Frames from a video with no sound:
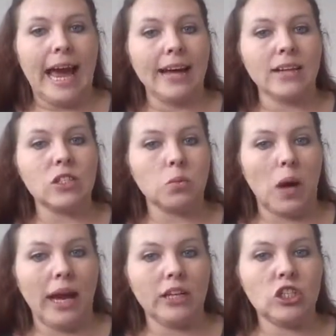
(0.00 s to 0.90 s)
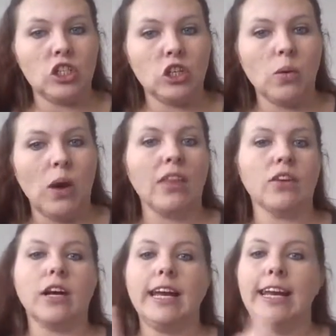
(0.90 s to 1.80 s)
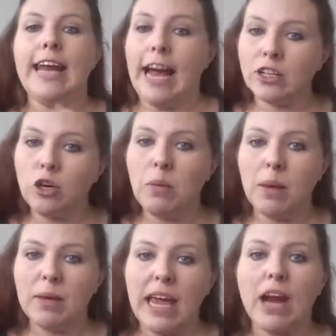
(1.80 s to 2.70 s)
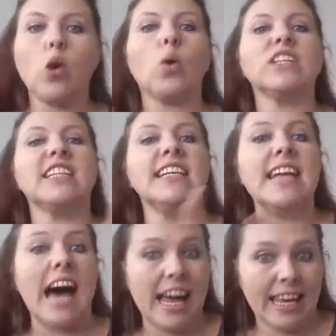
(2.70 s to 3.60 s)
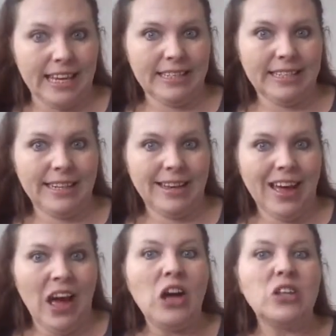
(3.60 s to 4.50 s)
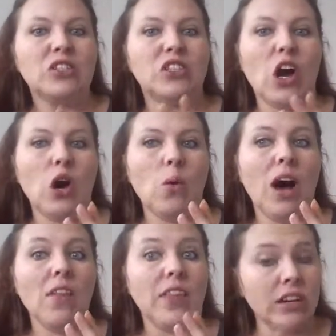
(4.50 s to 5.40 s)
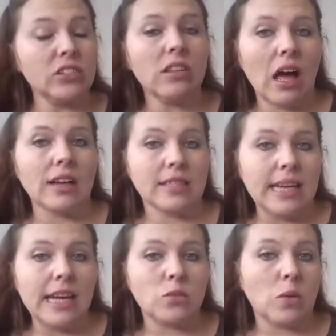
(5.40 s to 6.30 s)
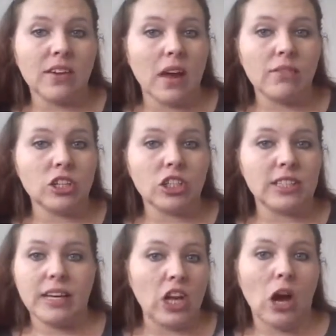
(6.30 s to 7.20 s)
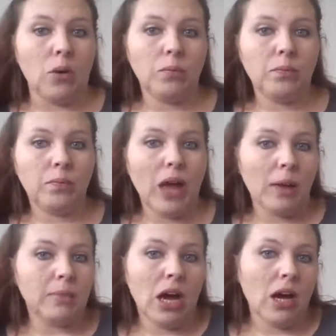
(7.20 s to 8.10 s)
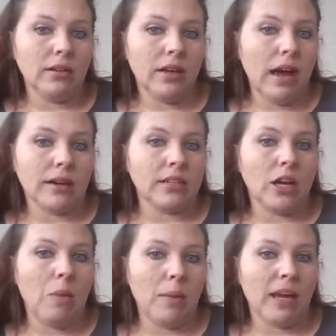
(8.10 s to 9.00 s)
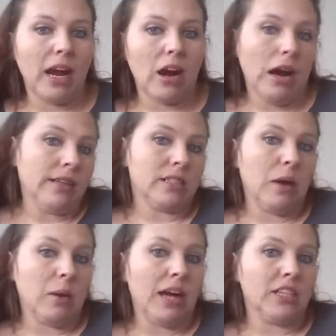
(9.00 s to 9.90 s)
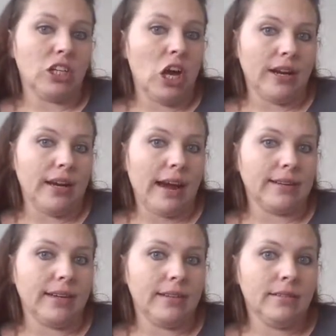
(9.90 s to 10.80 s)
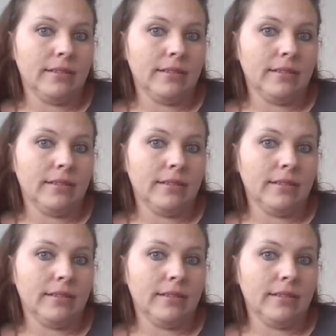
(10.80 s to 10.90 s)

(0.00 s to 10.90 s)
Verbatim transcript: has the right to either enact Obamacare or deny it. So there's a lot of states where the governor just said, no, I'm not enacting Obamacare and it's my right to not enact it.